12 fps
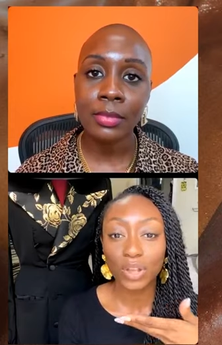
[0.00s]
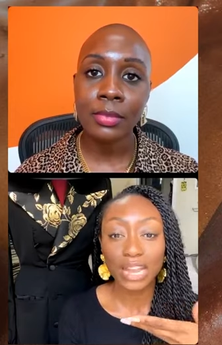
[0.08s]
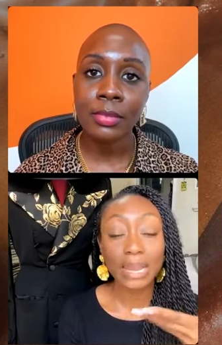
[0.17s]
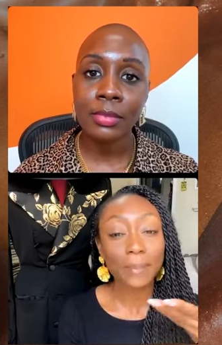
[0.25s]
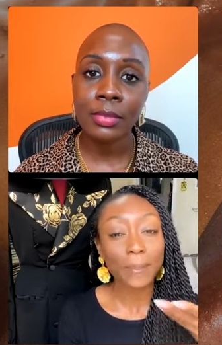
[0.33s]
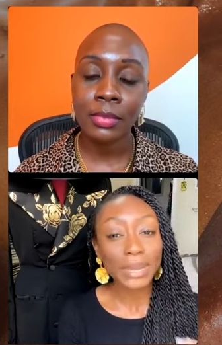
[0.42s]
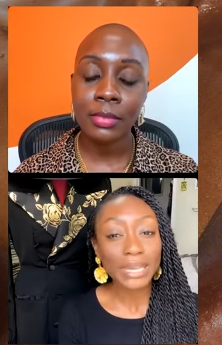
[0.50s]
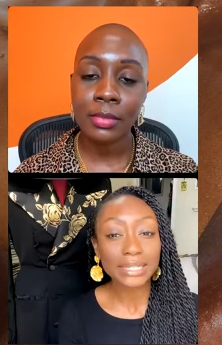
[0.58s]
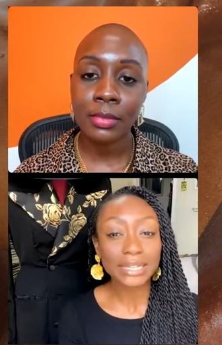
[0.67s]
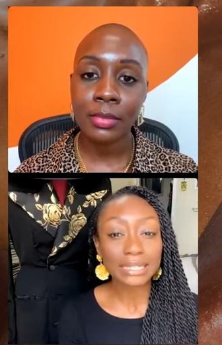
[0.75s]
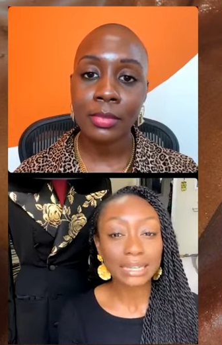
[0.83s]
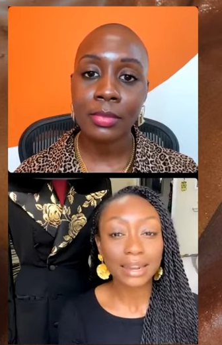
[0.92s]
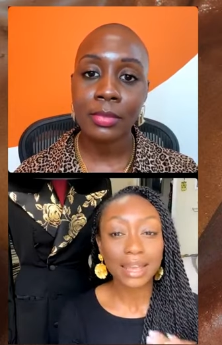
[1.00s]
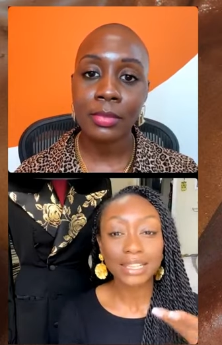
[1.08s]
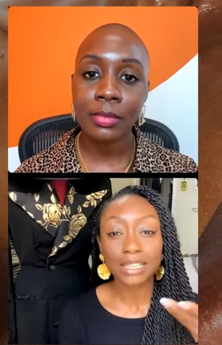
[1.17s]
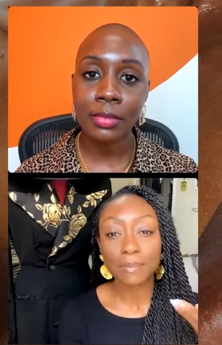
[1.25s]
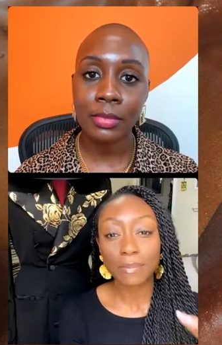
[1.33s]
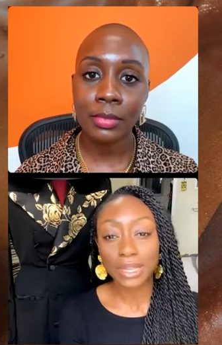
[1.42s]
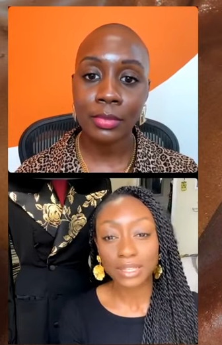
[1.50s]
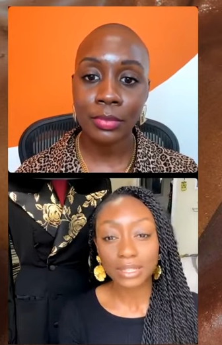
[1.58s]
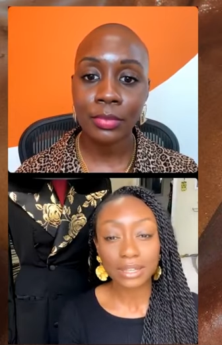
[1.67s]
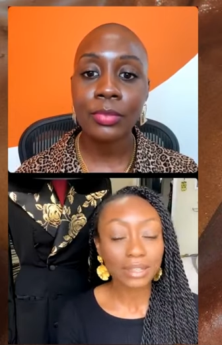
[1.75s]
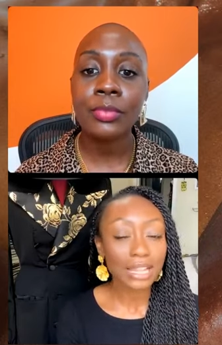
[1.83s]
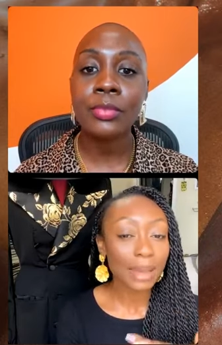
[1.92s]
Speaker 1: like business connects and
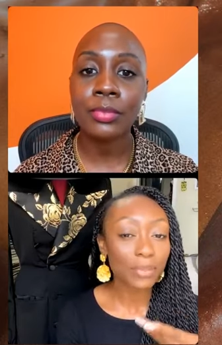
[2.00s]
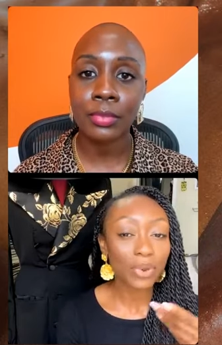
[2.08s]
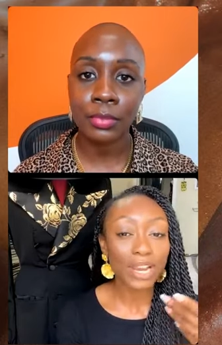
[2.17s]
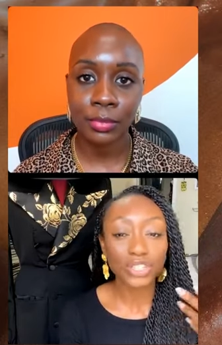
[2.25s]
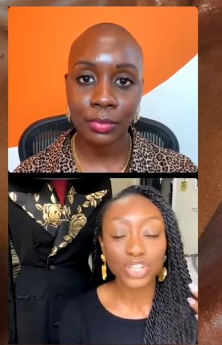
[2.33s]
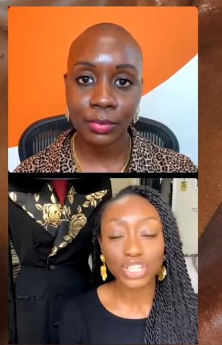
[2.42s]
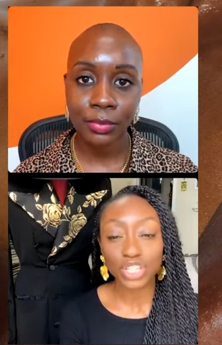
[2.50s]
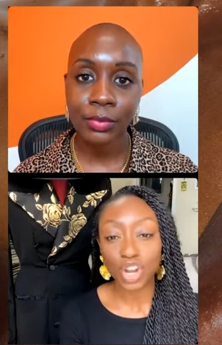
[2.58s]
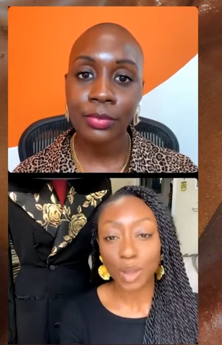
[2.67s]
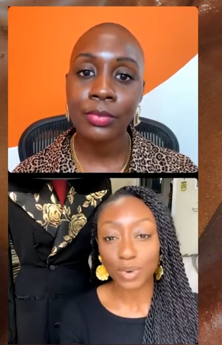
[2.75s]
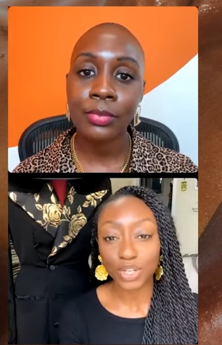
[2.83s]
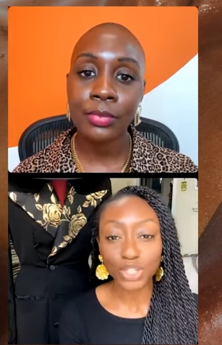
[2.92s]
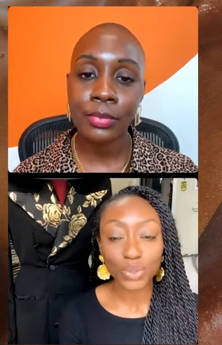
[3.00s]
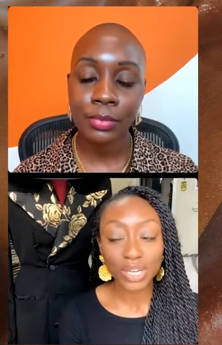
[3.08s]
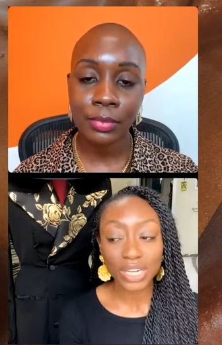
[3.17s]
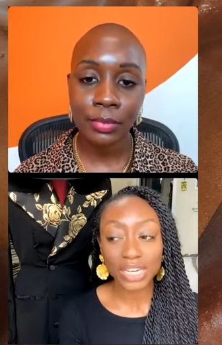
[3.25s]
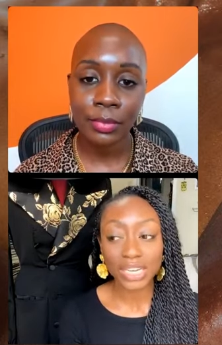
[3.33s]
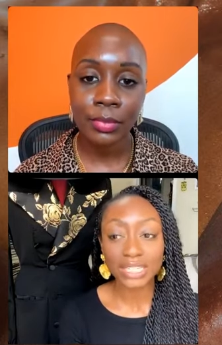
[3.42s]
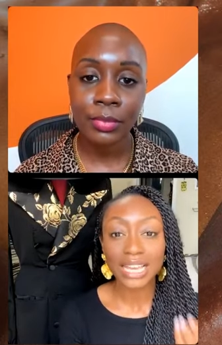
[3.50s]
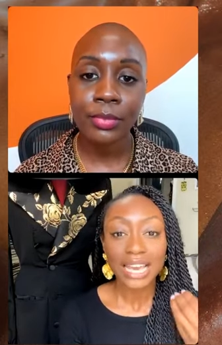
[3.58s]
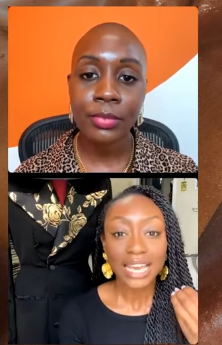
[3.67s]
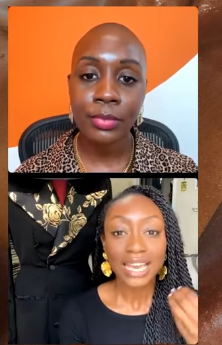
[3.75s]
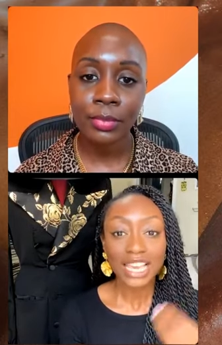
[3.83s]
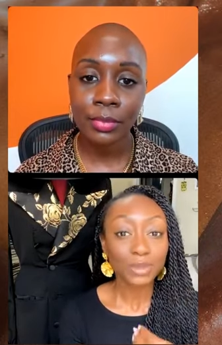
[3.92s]
business collaborations and opportunities
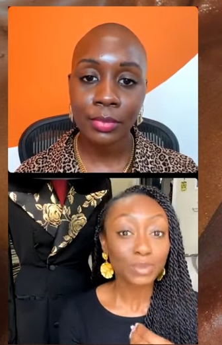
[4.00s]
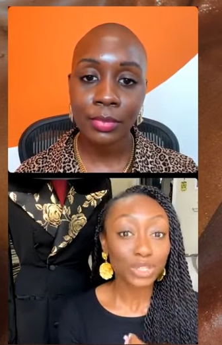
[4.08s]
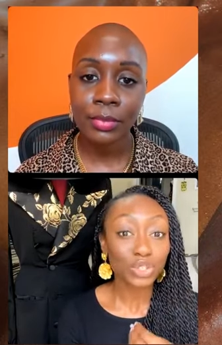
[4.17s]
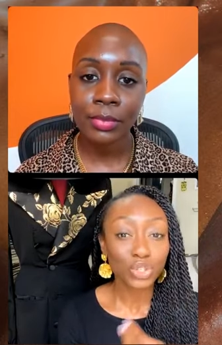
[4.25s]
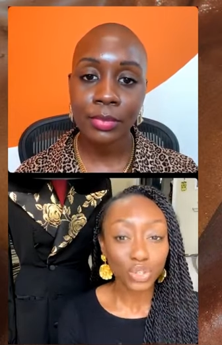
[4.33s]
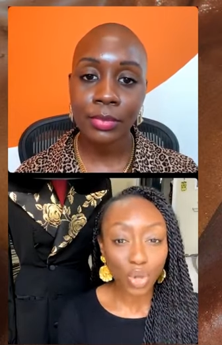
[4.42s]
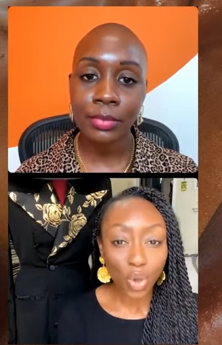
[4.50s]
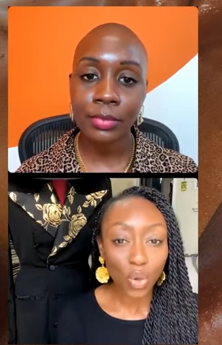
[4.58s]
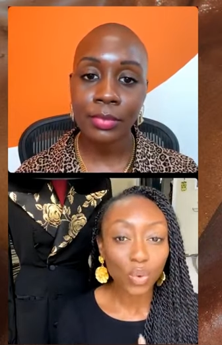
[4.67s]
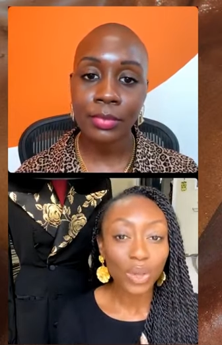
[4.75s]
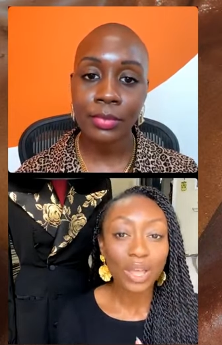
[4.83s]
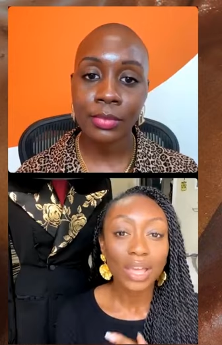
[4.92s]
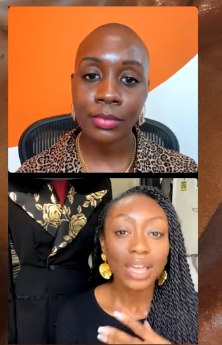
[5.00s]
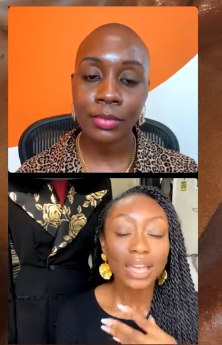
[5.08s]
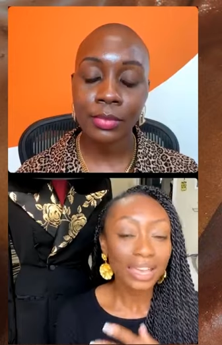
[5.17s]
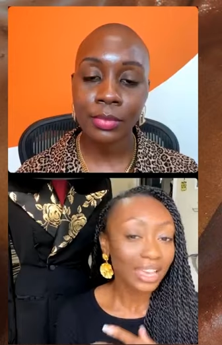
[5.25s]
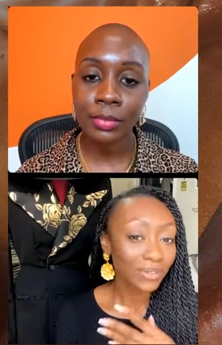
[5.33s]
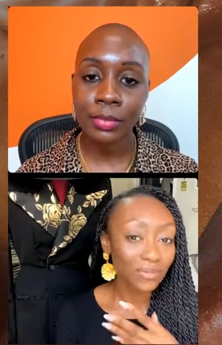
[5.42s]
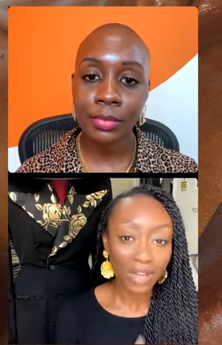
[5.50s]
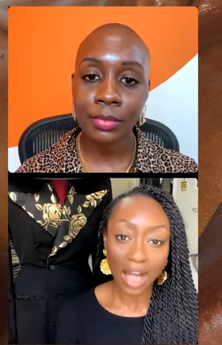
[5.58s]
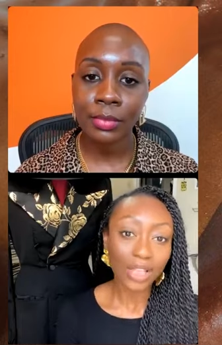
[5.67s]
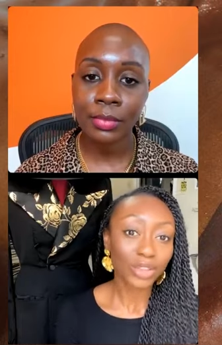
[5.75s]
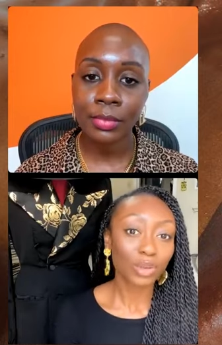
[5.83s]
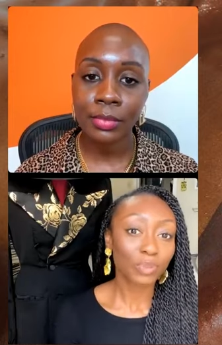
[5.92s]
has been so
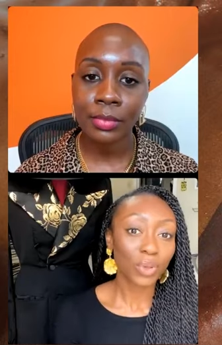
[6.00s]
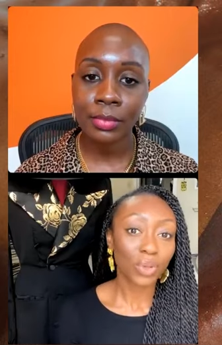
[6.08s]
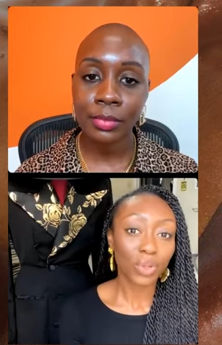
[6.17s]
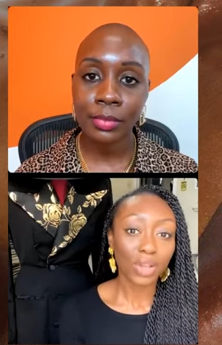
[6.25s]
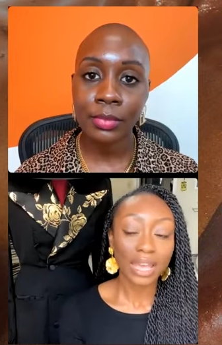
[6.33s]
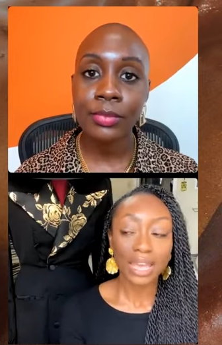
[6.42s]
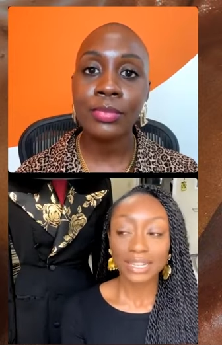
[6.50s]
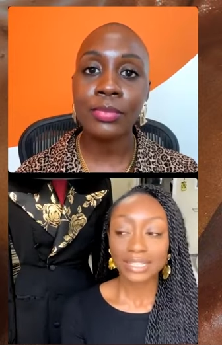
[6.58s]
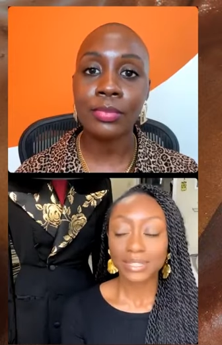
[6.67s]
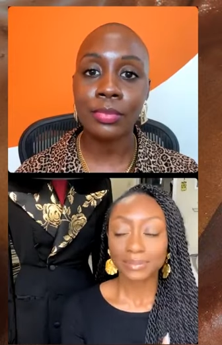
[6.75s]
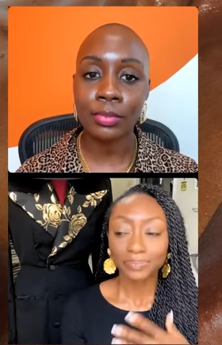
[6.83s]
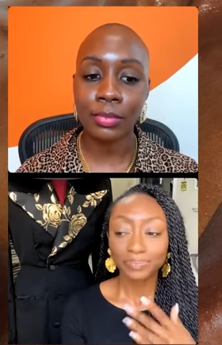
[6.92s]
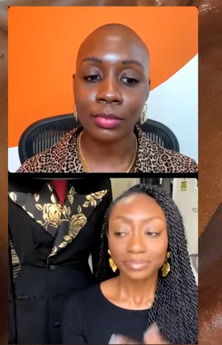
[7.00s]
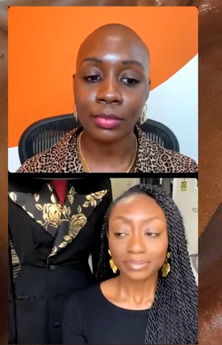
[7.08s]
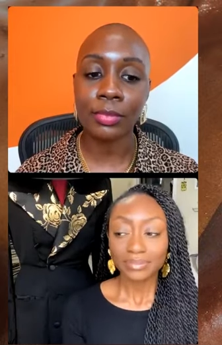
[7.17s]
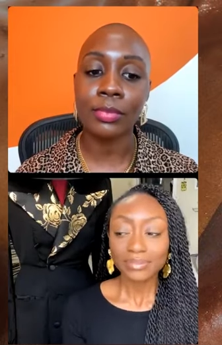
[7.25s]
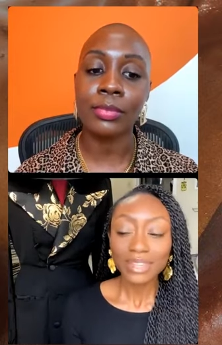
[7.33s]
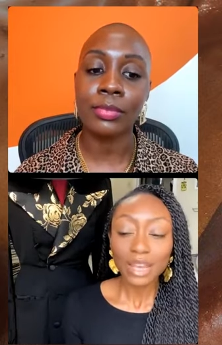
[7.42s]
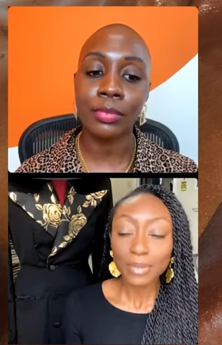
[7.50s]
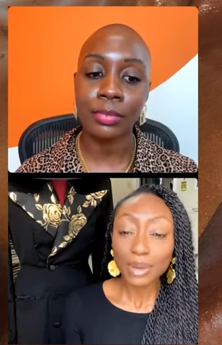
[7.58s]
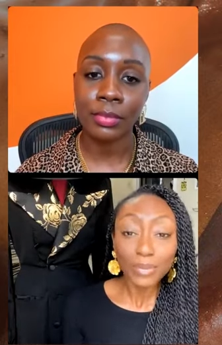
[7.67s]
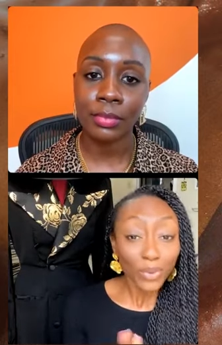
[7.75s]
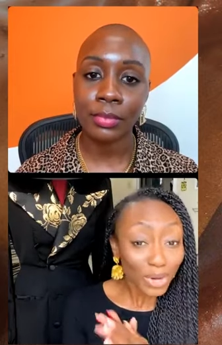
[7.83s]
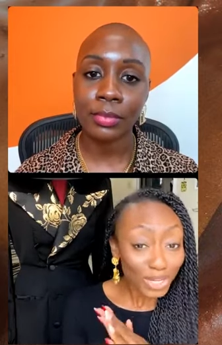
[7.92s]
invaluable. And but
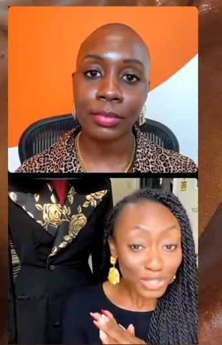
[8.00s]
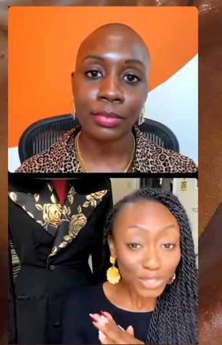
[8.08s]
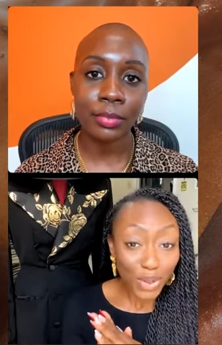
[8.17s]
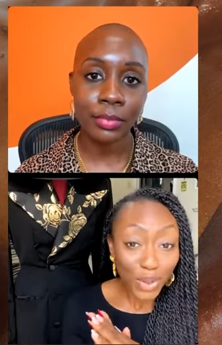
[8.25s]
more so